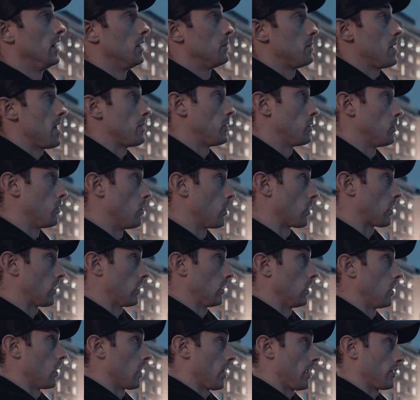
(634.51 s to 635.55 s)
But then we were walking
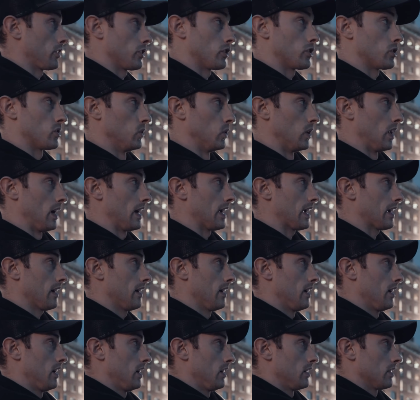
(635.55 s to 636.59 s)
along and I just saw like
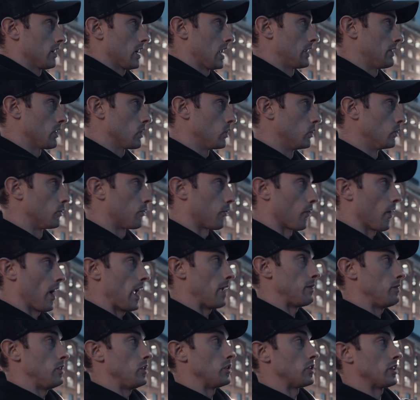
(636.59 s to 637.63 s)
kind of a cool
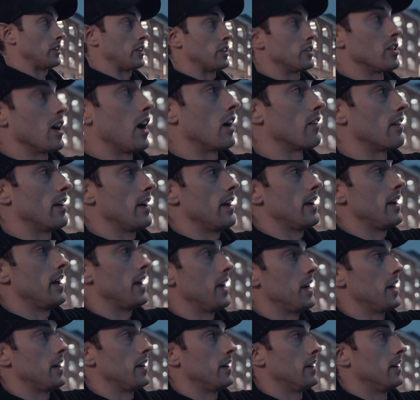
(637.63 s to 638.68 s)
frame using the turret
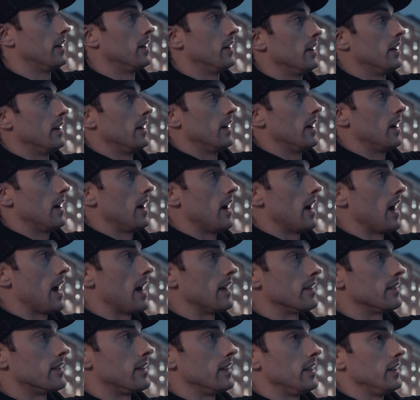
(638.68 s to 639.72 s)
here
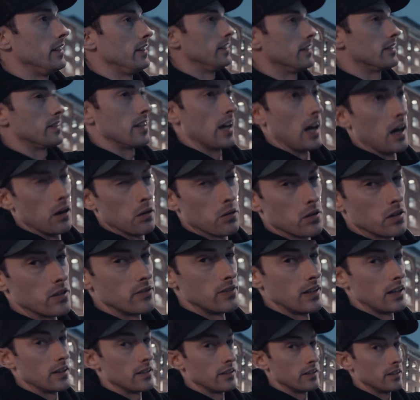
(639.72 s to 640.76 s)
at the Tower
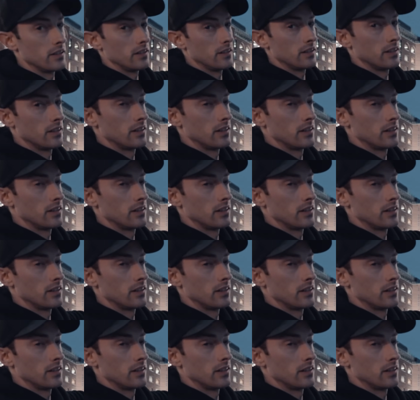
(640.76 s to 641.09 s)
of London.